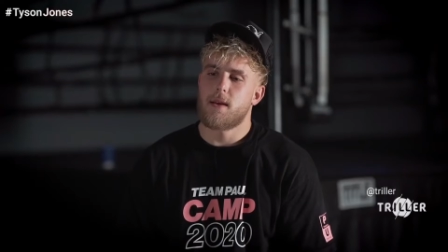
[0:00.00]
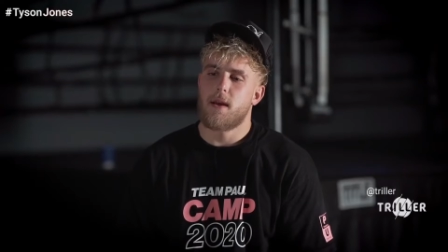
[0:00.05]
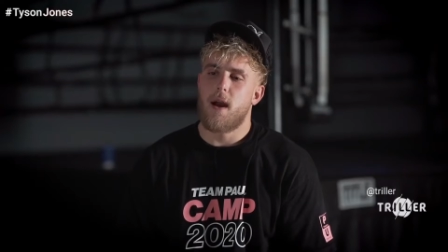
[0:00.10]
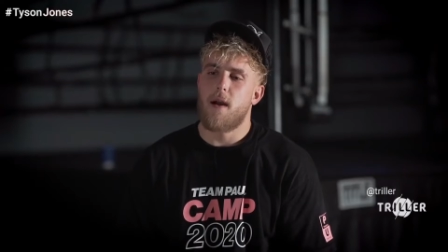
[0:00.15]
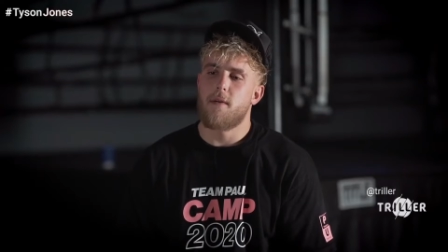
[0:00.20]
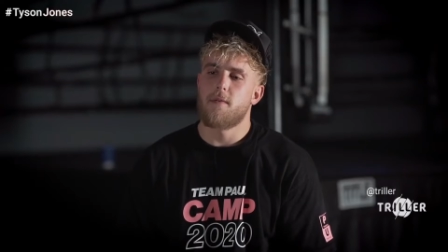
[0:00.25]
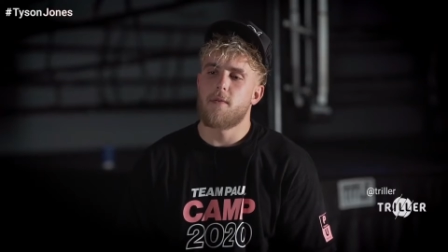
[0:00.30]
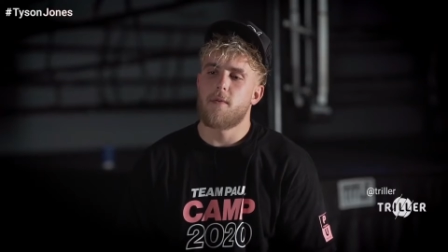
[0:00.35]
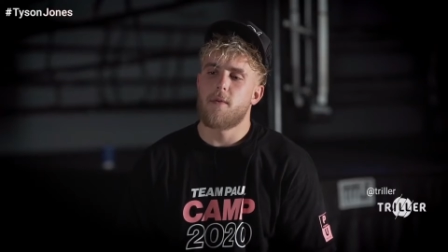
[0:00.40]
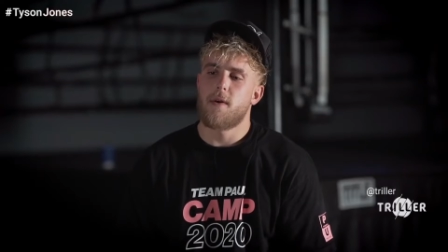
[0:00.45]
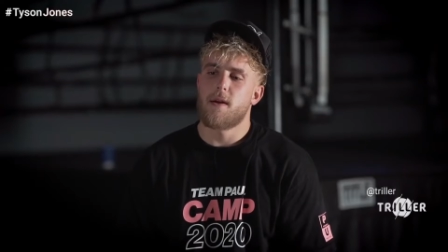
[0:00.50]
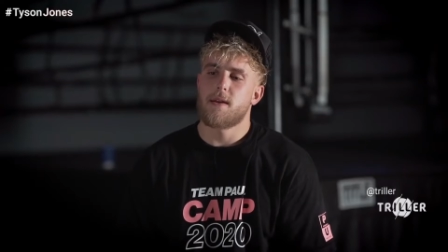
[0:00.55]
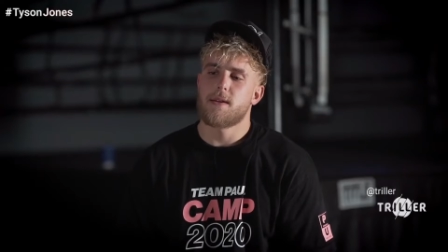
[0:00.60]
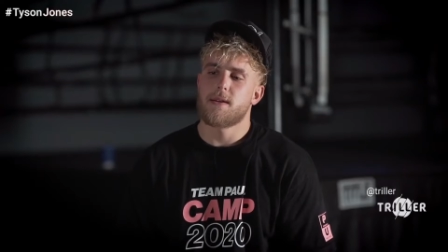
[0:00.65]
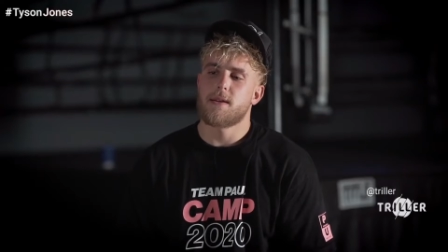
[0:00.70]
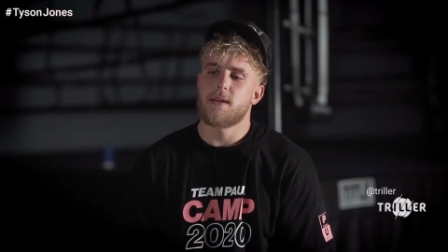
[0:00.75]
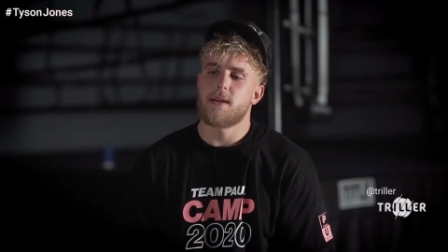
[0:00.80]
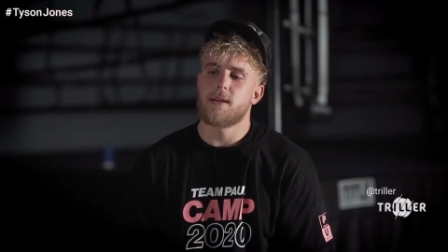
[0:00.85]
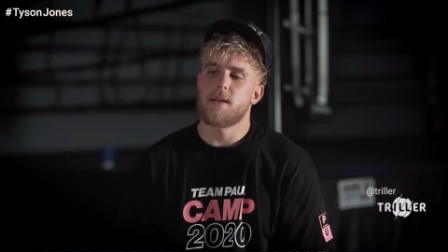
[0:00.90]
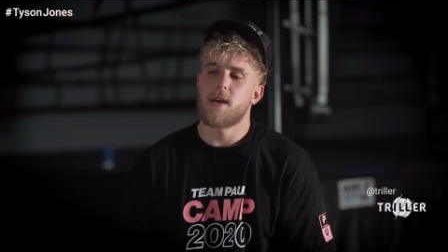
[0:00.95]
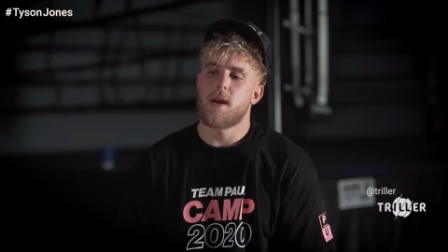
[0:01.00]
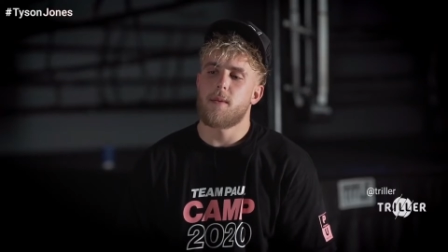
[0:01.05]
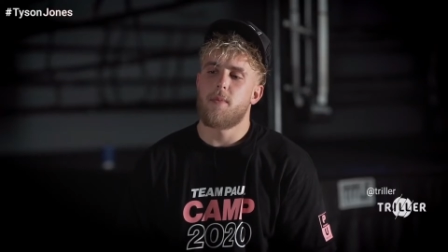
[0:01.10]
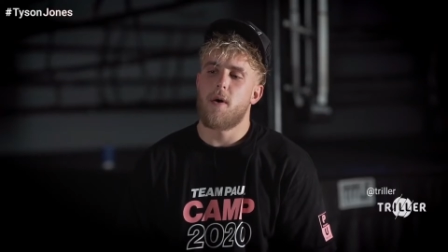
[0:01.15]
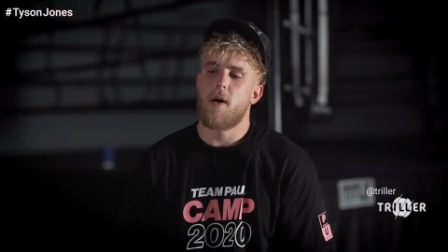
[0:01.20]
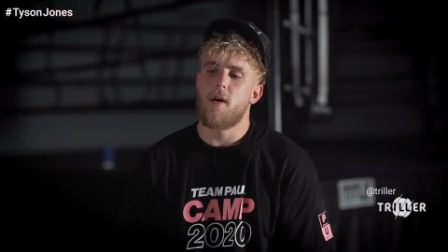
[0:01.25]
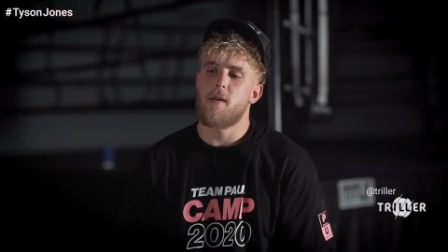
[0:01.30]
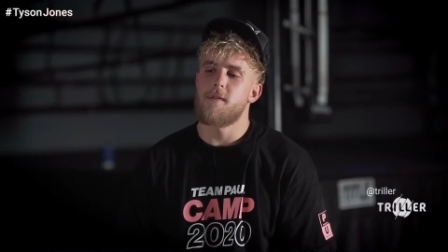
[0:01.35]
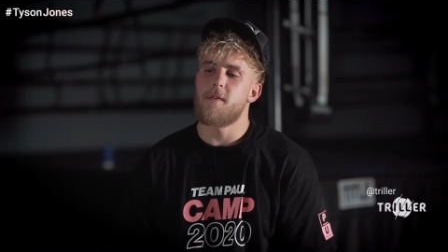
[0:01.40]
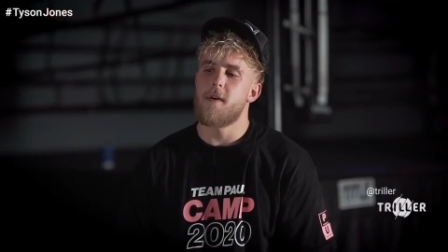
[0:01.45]
Everyone wants to see Jake
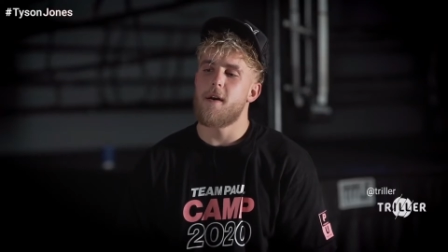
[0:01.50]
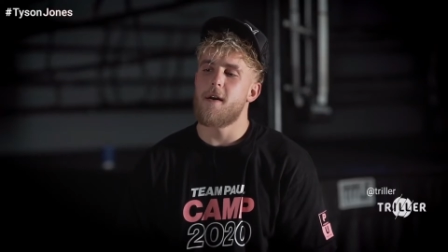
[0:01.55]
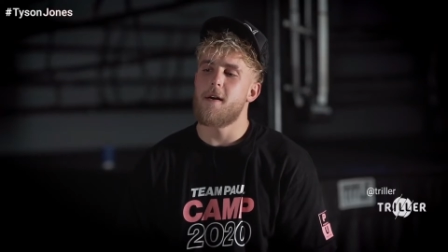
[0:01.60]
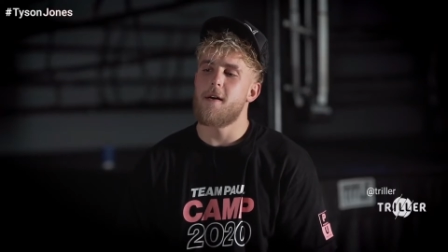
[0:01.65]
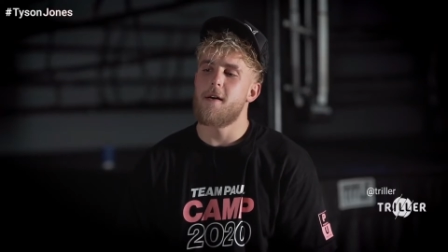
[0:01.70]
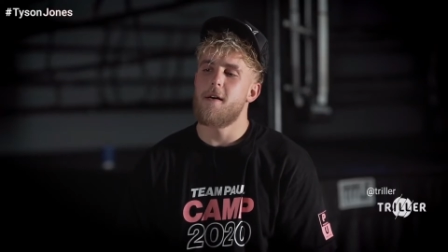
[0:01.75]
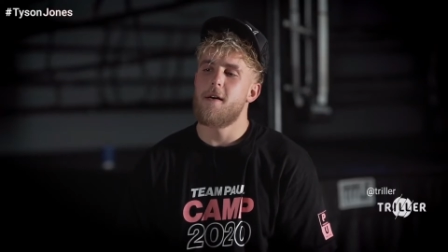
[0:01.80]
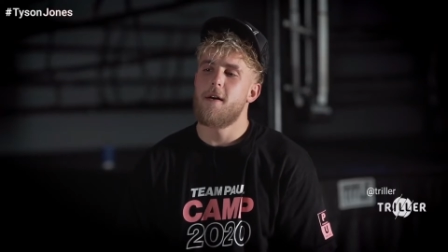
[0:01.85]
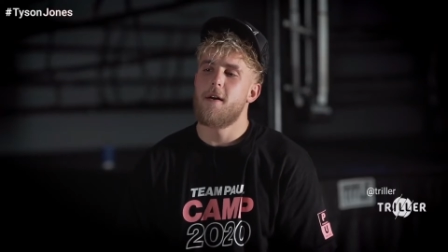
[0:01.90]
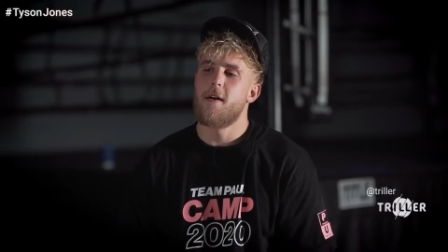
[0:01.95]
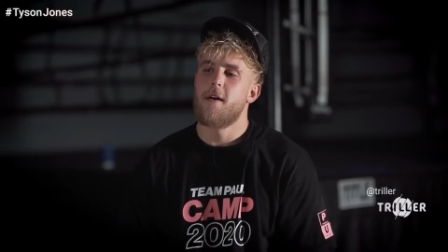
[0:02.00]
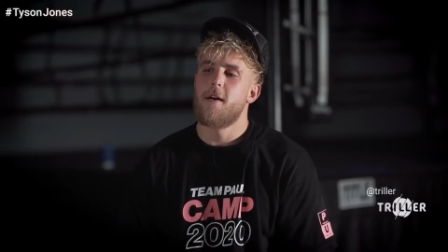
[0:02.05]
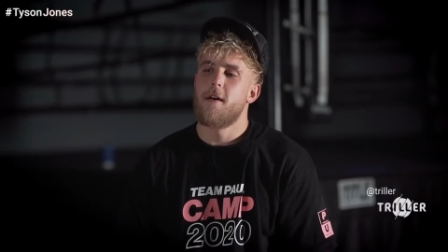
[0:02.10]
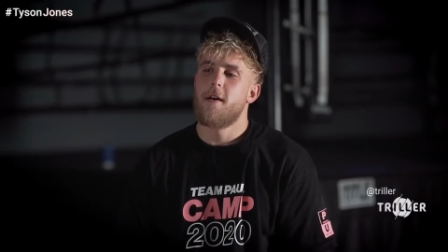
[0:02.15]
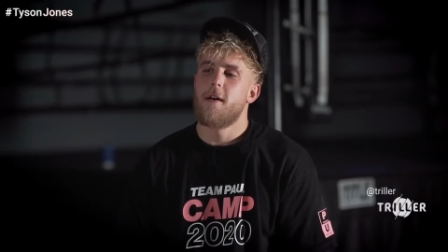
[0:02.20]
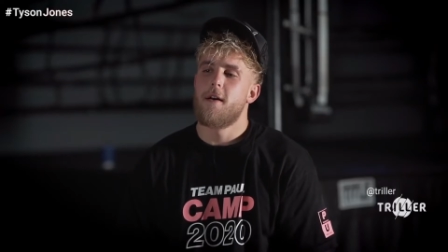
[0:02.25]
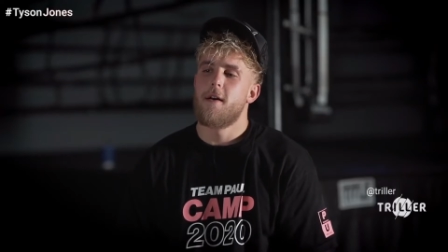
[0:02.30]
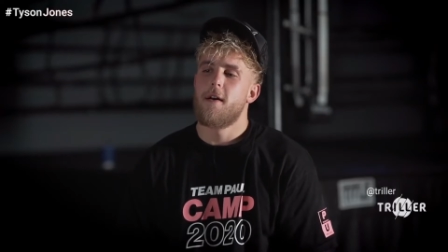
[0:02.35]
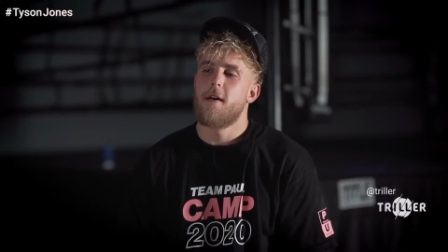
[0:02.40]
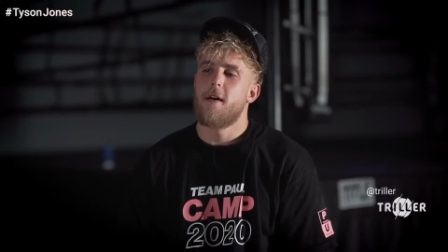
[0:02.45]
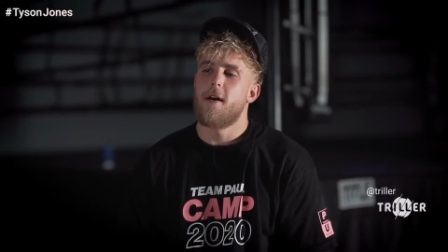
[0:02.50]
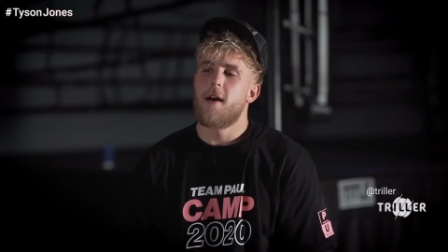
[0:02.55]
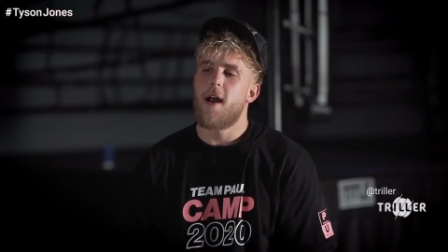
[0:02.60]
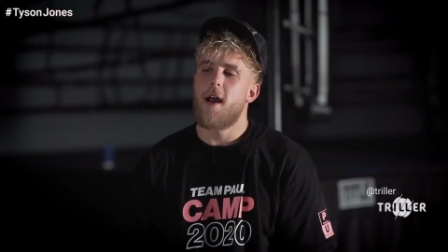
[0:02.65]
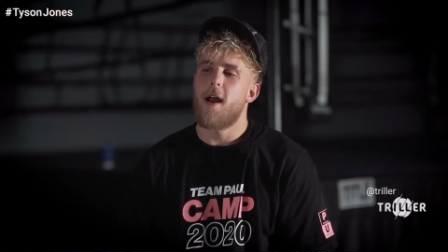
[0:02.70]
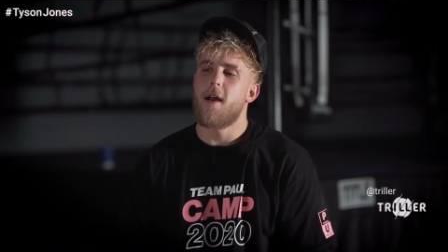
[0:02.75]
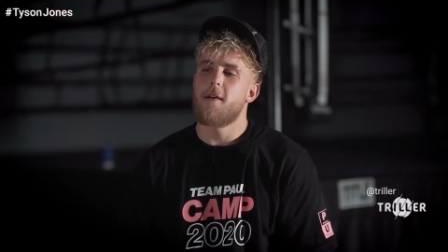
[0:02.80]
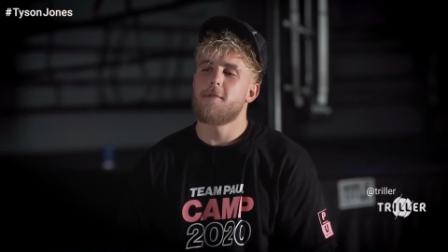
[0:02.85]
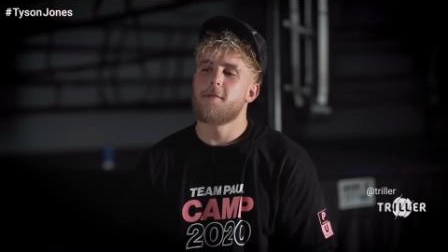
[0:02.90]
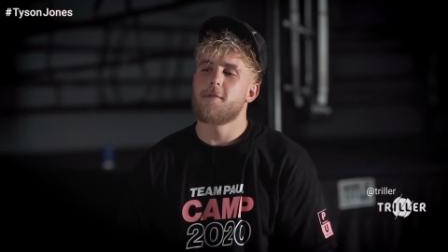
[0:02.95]
Paul fail.
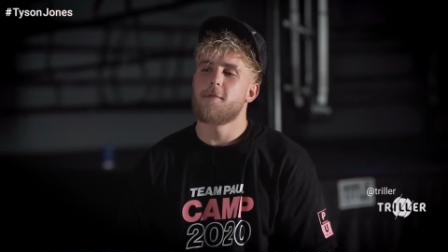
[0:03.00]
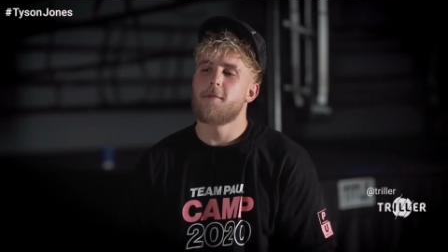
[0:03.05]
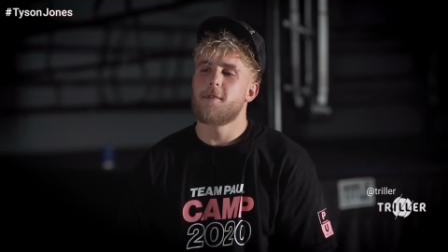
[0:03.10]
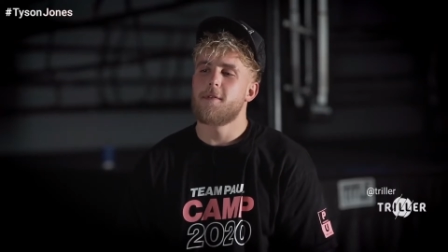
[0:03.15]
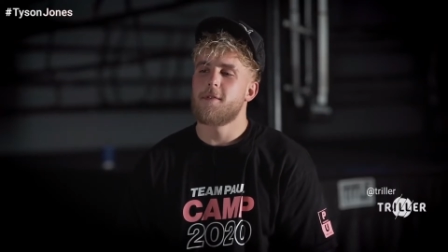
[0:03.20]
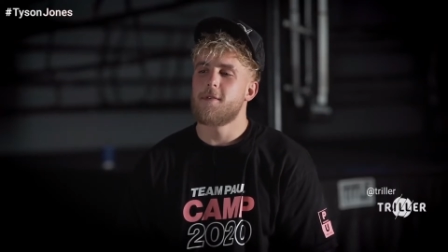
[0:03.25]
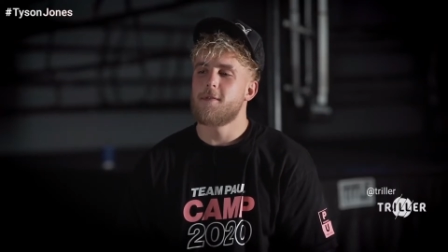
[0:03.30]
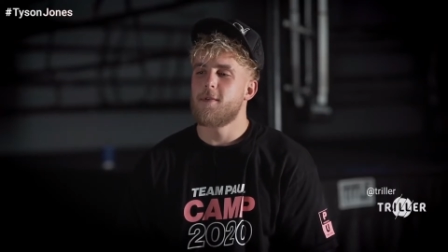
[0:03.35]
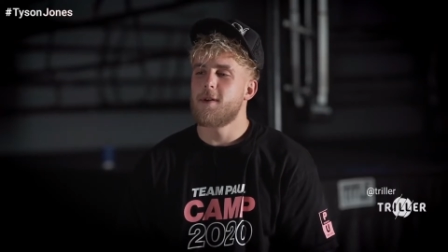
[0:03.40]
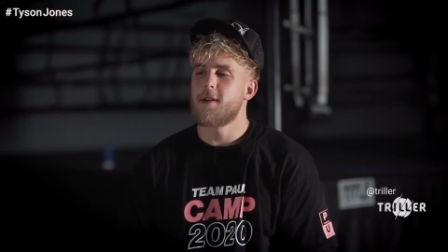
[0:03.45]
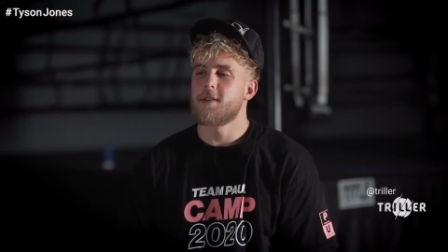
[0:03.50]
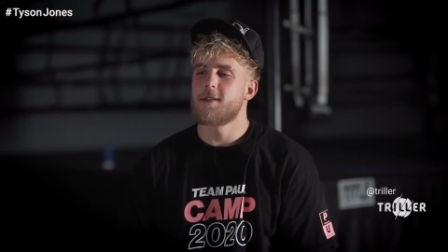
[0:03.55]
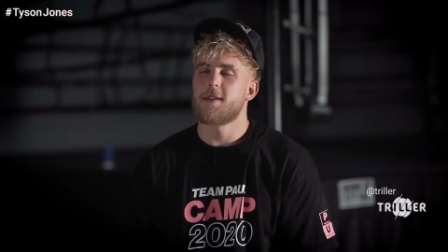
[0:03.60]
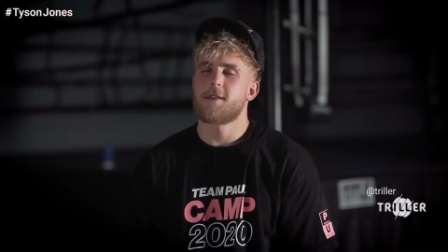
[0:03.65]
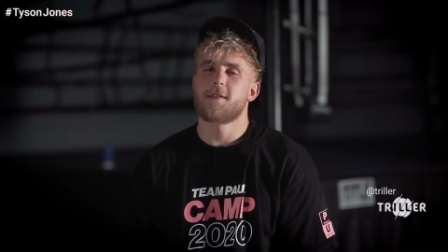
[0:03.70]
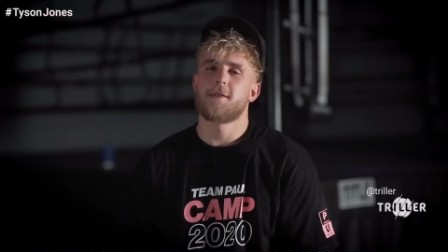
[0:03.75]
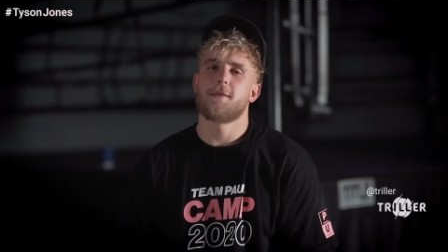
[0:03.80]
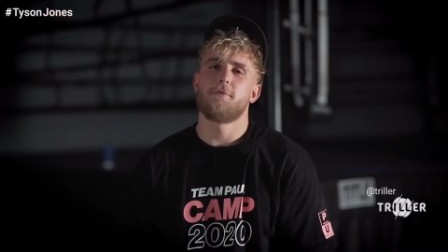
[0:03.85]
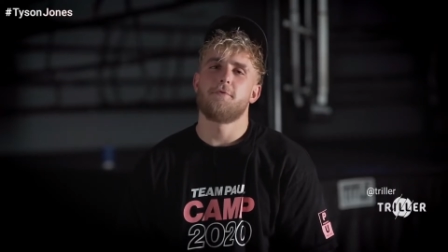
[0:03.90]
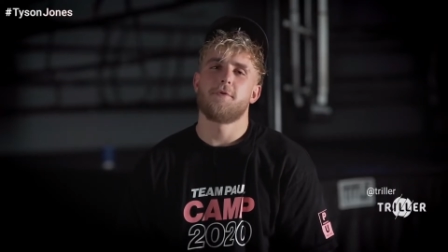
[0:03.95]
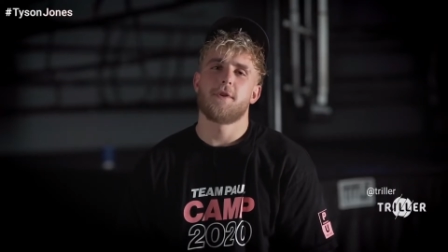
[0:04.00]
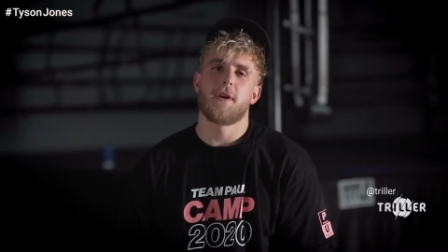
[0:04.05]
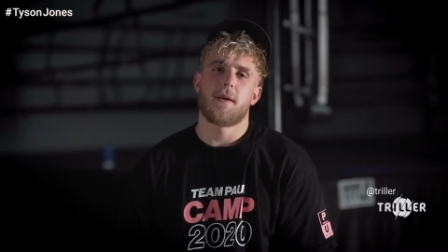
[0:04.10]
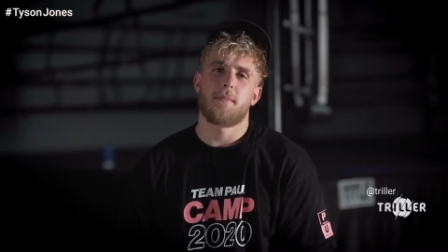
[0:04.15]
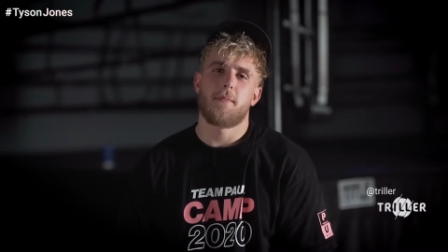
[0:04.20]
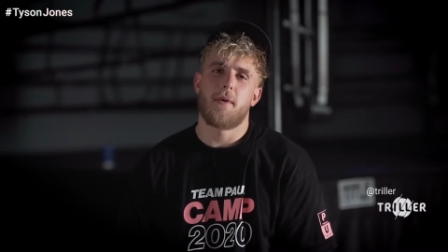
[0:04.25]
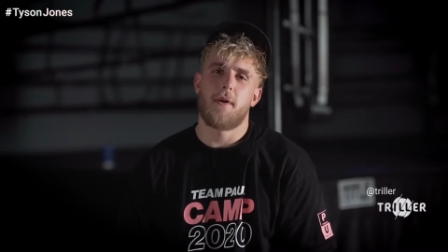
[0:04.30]
Everyone wants to sue Jake